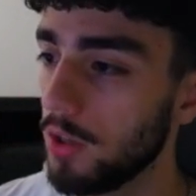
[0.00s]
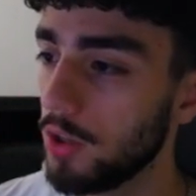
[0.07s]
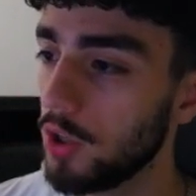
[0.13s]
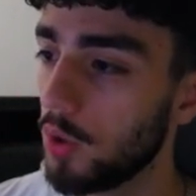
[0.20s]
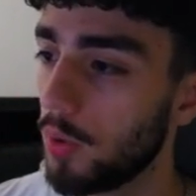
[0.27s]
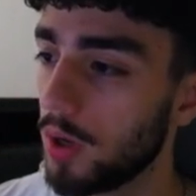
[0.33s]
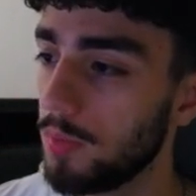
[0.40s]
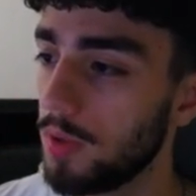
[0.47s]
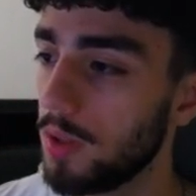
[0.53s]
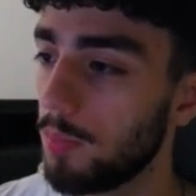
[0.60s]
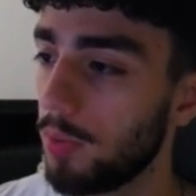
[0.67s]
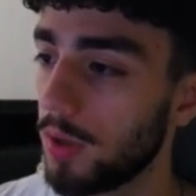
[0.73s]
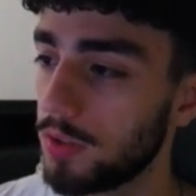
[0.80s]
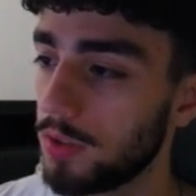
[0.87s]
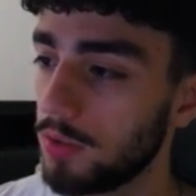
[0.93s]
You don't want to be the
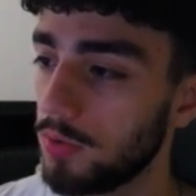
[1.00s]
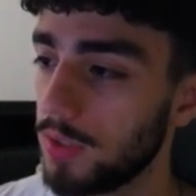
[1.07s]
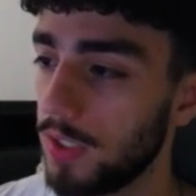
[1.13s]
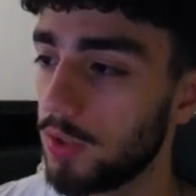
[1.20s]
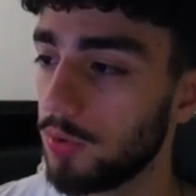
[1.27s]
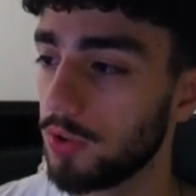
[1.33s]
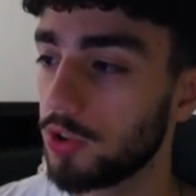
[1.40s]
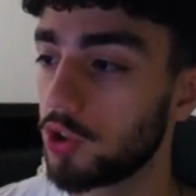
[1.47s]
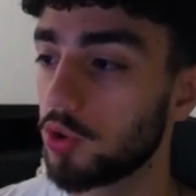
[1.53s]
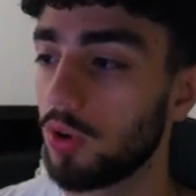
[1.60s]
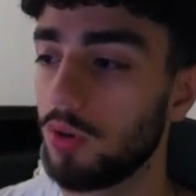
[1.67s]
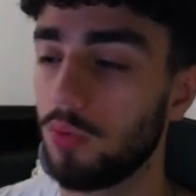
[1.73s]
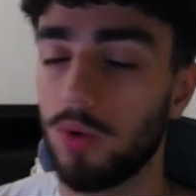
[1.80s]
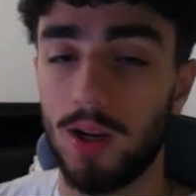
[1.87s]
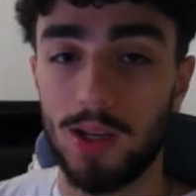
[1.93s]
person who's entering
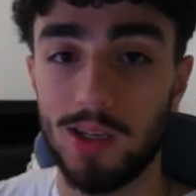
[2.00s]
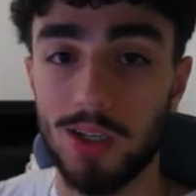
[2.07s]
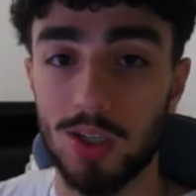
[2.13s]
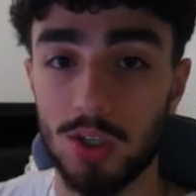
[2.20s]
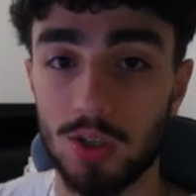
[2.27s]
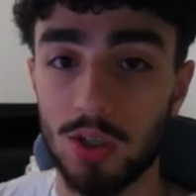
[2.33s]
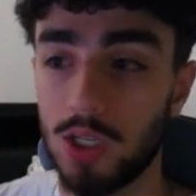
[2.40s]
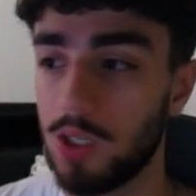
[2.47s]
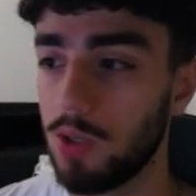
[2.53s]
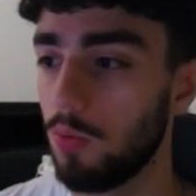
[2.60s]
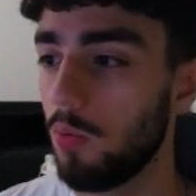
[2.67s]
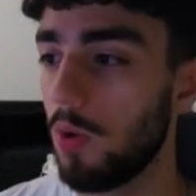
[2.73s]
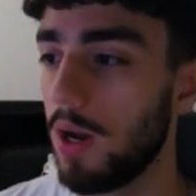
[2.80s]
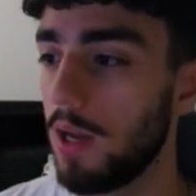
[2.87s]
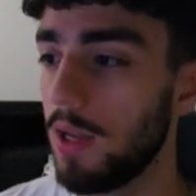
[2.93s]
short right here.
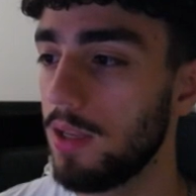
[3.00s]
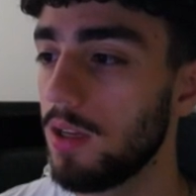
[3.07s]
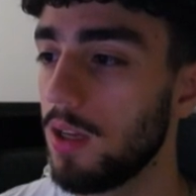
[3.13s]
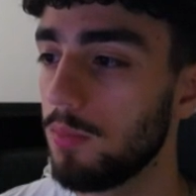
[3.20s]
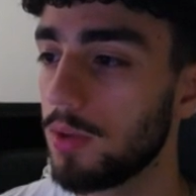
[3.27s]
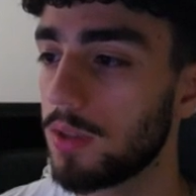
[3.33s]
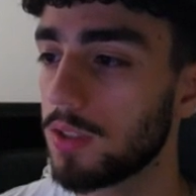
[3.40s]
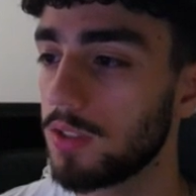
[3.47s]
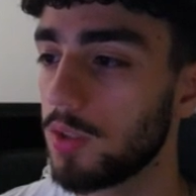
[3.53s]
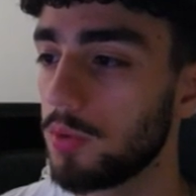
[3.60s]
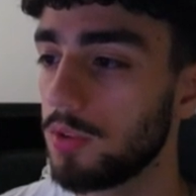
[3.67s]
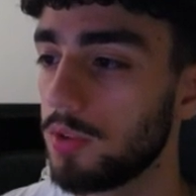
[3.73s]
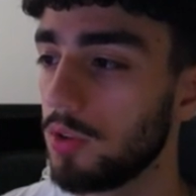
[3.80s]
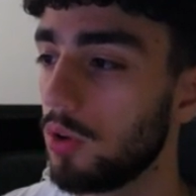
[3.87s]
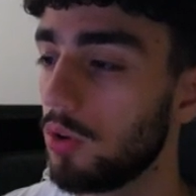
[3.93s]
Why? Because there
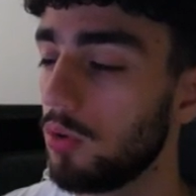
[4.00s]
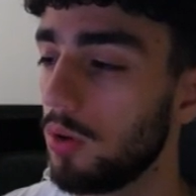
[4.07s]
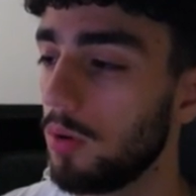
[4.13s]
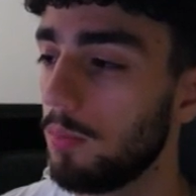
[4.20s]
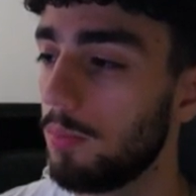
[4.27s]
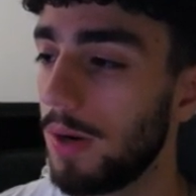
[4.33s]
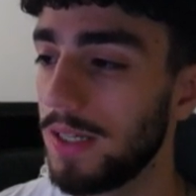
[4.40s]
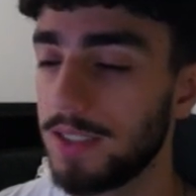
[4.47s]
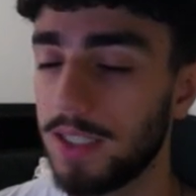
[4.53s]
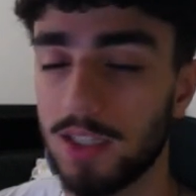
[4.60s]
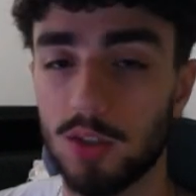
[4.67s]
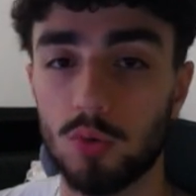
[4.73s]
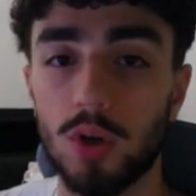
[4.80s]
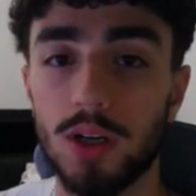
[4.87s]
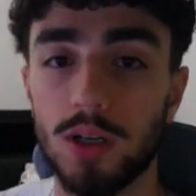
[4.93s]
was no
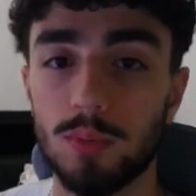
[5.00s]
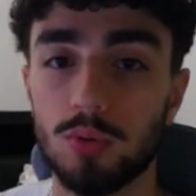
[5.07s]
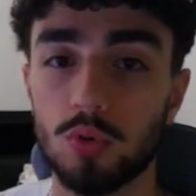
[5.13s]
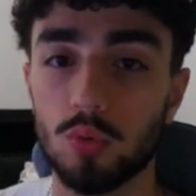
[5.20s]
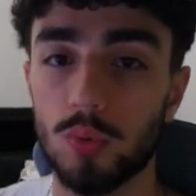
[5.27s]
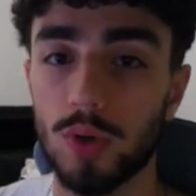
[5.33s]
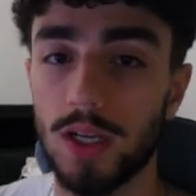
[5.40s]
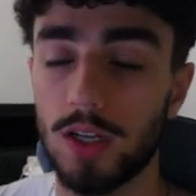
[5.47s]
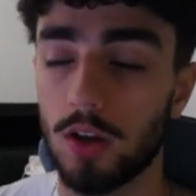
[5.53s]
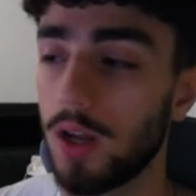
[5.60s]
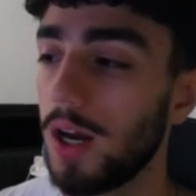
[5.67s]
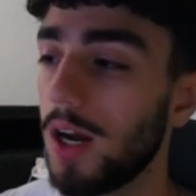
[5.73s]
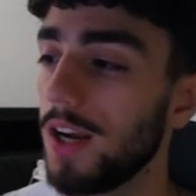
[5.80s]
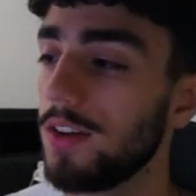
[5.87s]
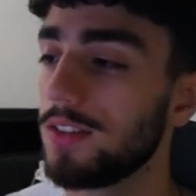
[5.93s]
buy-side liquidity pool rate on
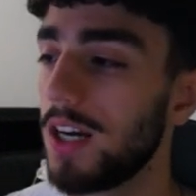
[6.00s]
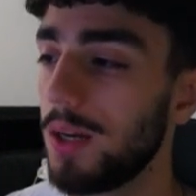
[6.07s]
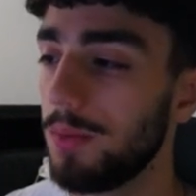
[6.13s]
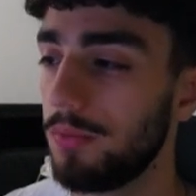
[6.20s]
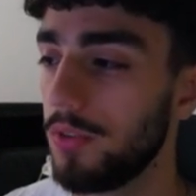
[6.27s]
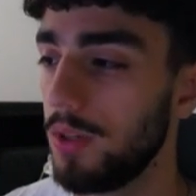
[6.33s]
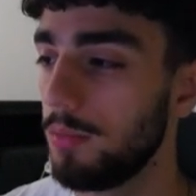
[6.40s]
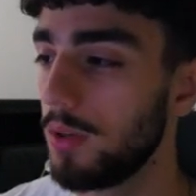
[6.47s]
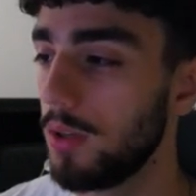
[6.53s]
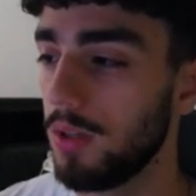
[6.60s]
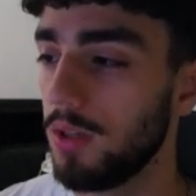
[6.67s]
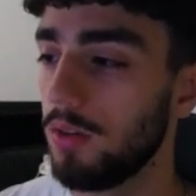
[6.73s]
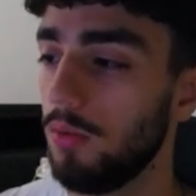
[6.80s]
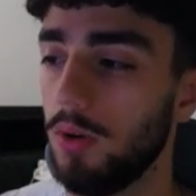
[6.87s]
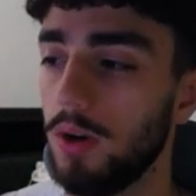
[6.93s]
a higher time frame,
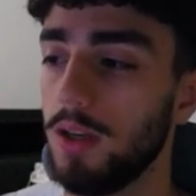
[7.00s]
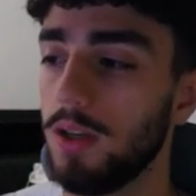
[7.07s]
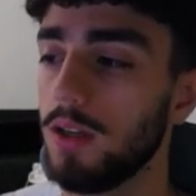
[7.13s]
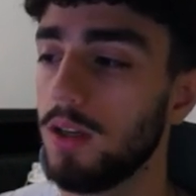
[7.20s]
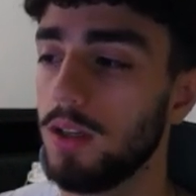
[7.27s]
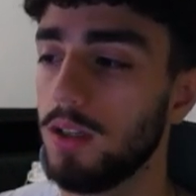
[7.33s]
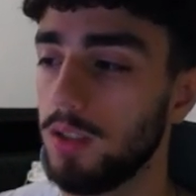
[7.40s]
right?